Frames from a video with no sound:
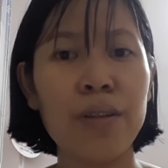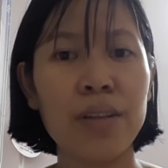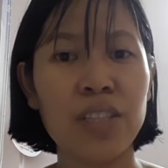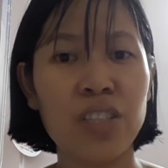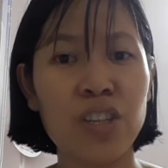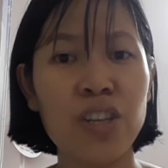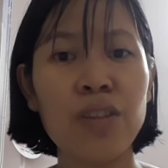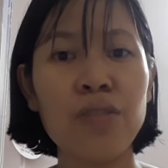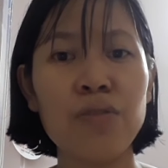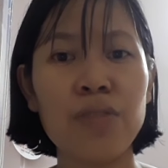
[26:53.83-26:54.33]

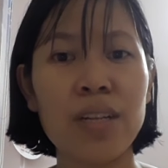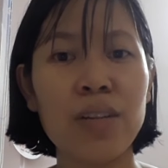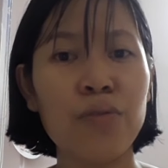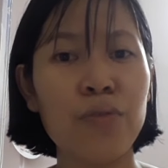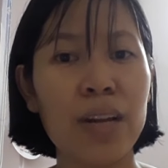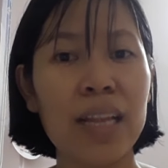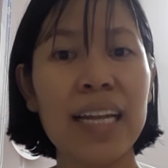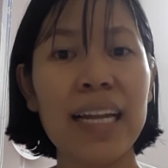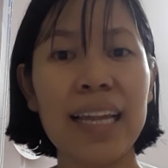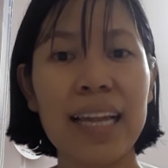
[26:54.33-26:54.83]
children
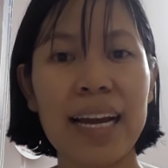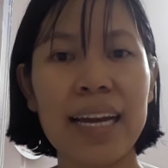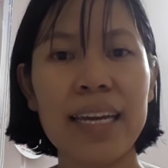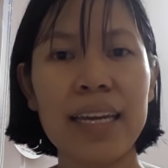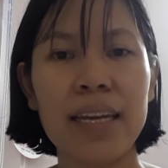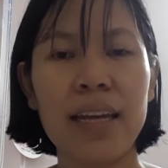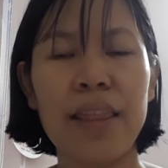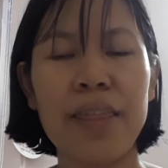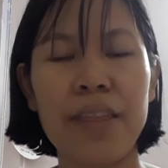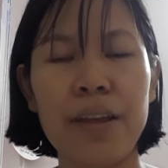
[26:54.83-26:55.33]
really like
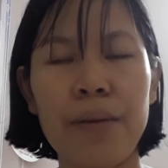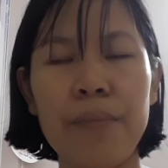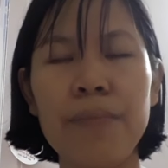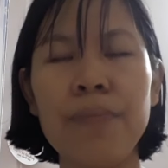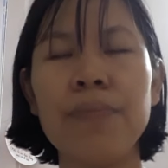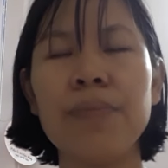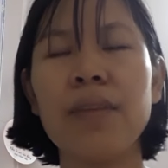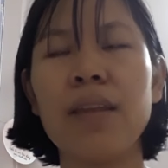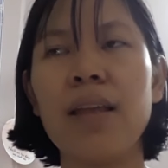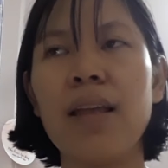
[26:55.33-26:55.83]

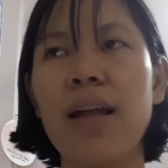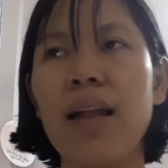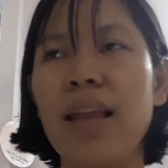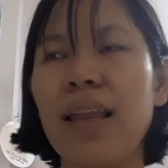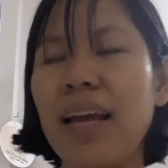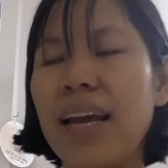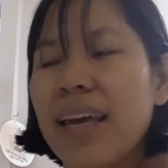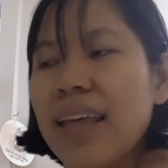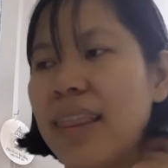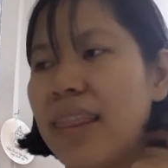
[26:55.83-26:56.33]
them,
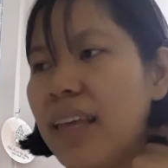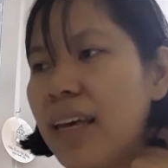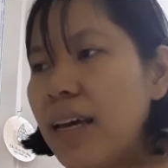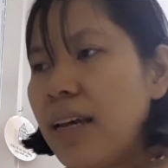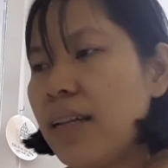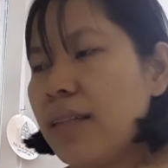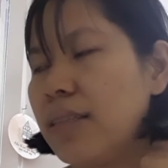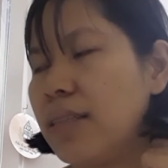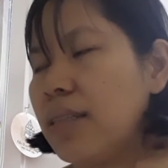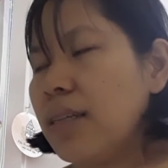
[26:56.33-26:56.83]
like
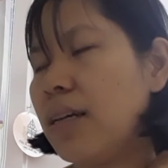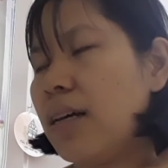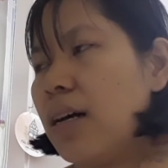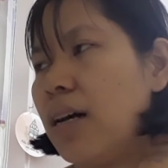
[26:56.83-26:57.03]
it,